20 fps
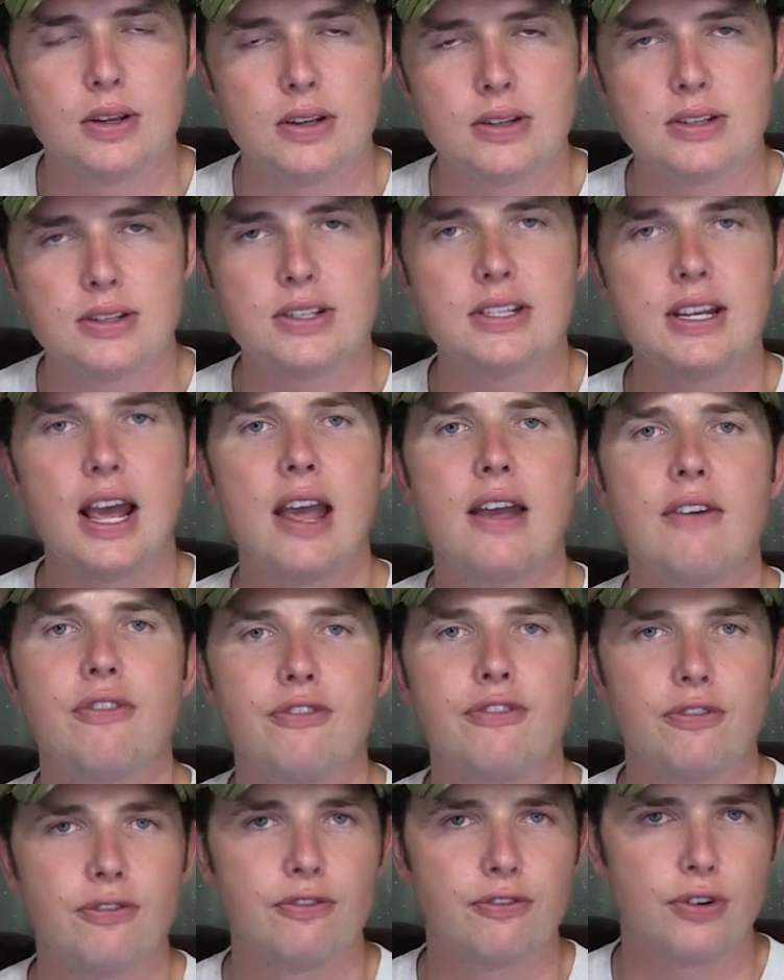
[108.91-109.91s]
is
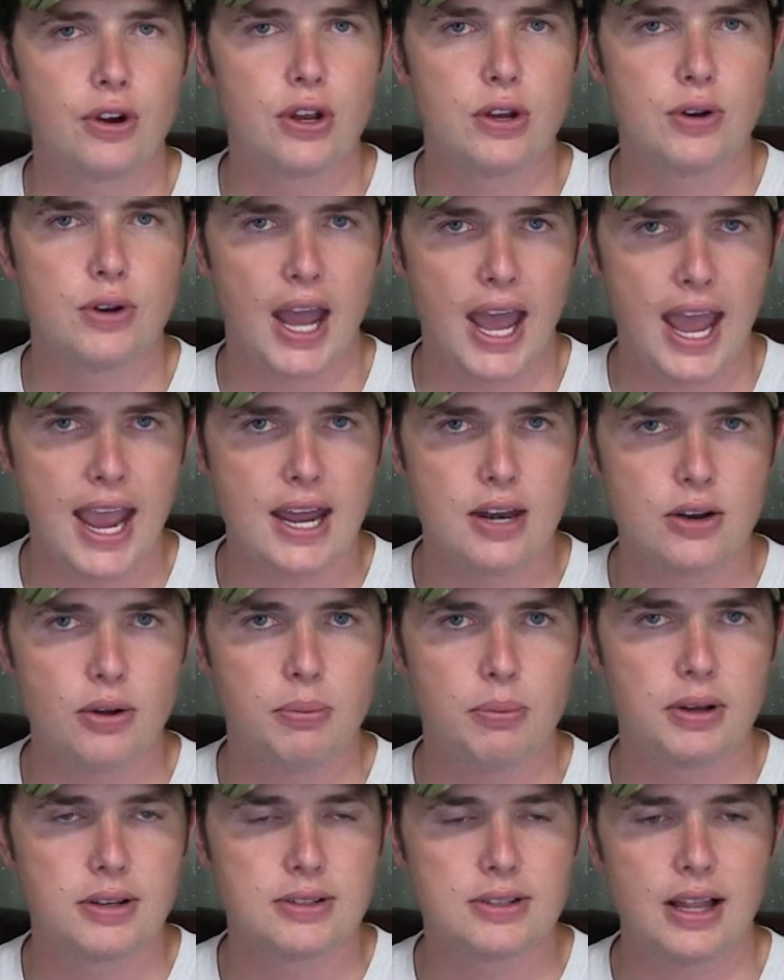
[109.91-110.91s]
safe for you to
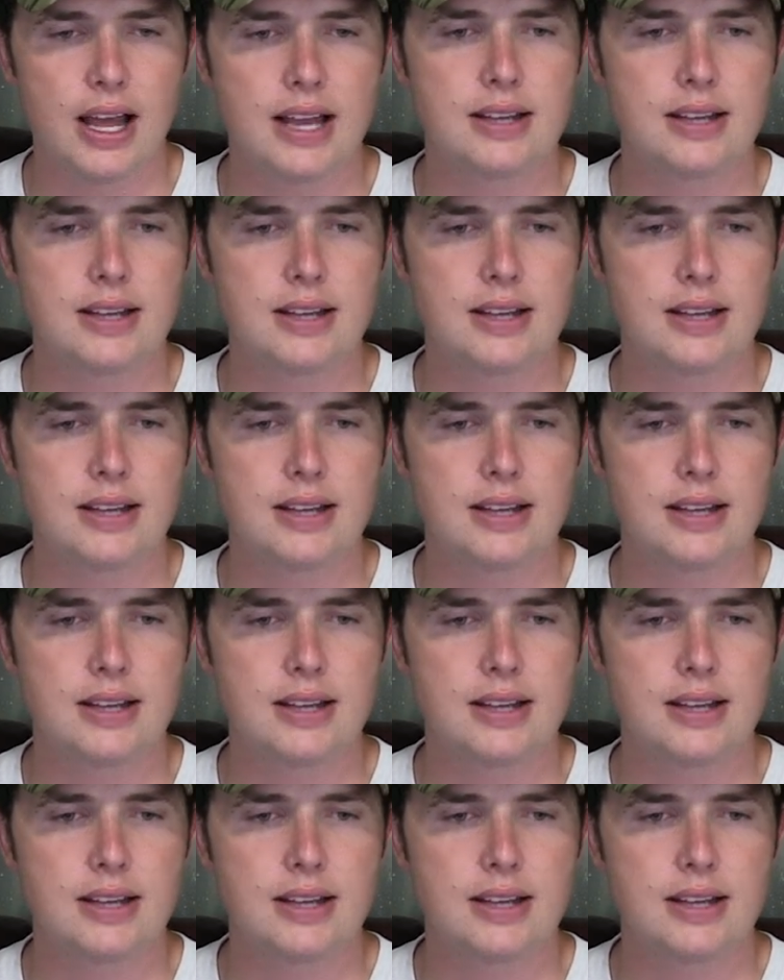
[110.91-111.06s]
handle because the